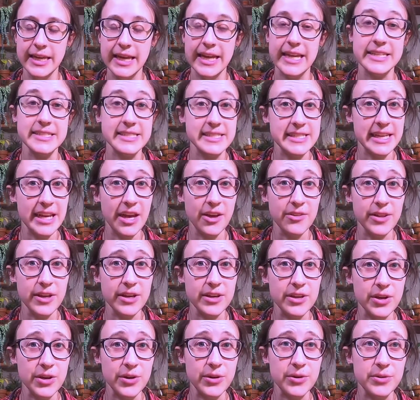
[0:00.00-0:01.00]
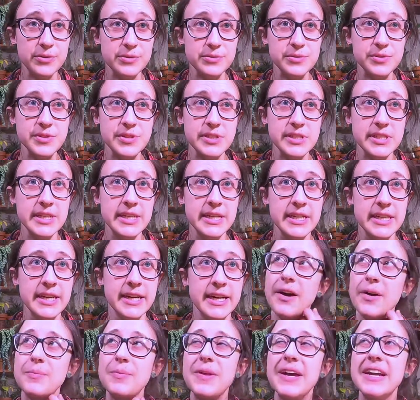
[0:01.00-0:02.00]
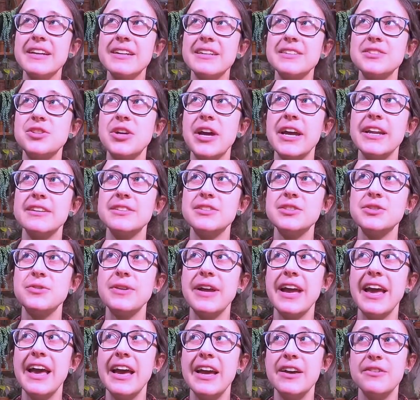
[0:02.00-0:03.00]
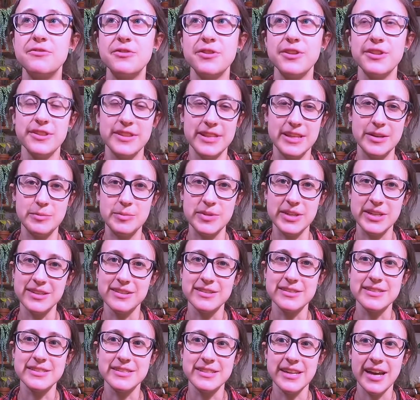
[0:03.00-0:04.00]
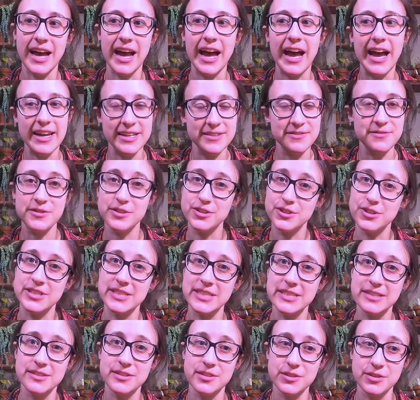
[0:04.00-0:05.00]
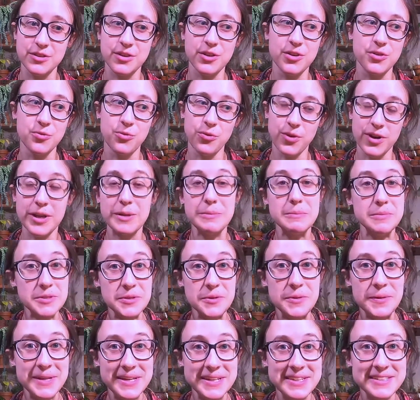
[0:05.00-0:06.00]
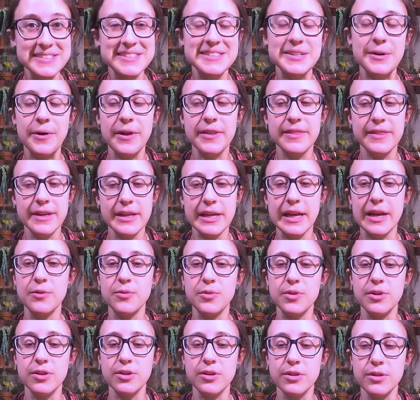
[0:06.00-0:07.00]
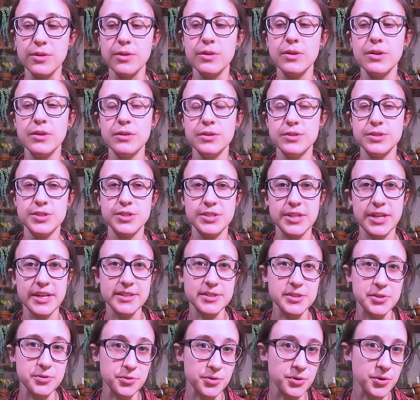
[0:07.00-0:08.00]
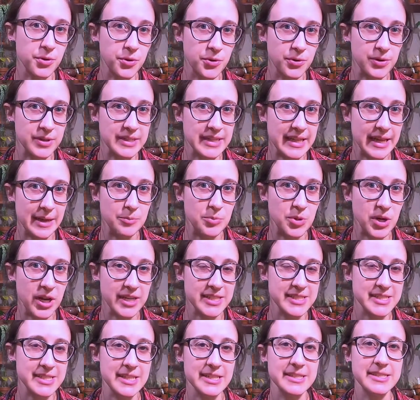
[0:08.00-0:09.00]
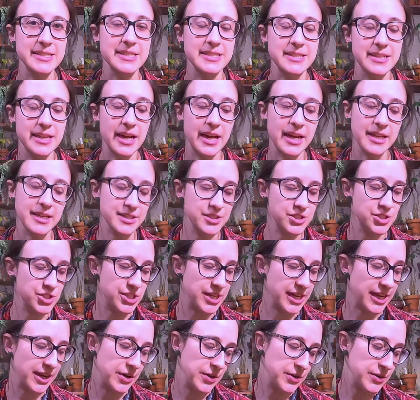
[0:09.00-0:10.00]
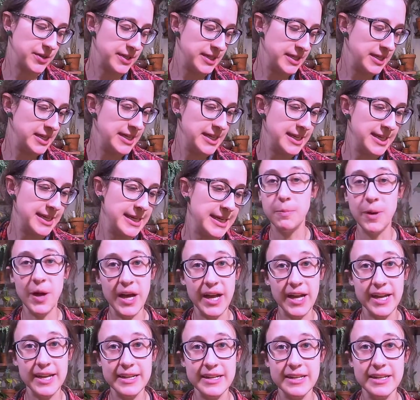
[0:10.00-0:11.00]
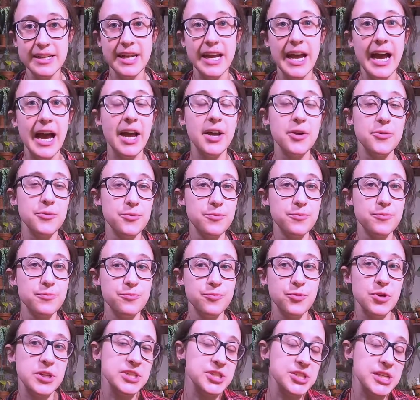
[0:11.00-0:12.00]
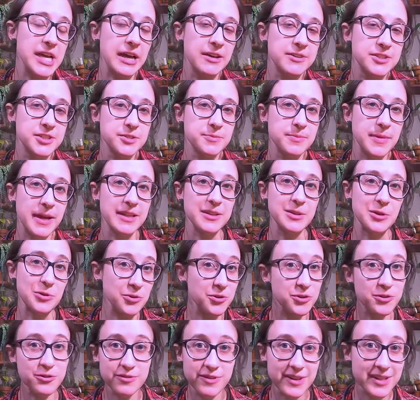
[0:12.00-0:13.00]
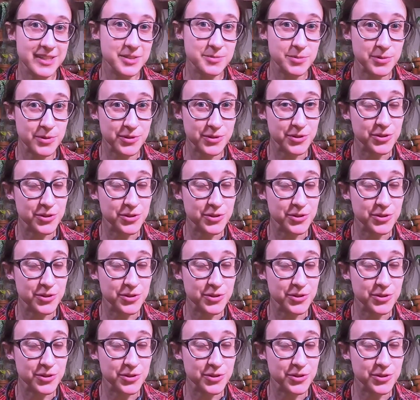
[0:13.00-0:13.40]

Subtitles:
and see how that goes. I'm not going to try to do everything because I first need to learn what I'm doing, so I think I will start to record that process on this channel. But I reached out to my local Facebook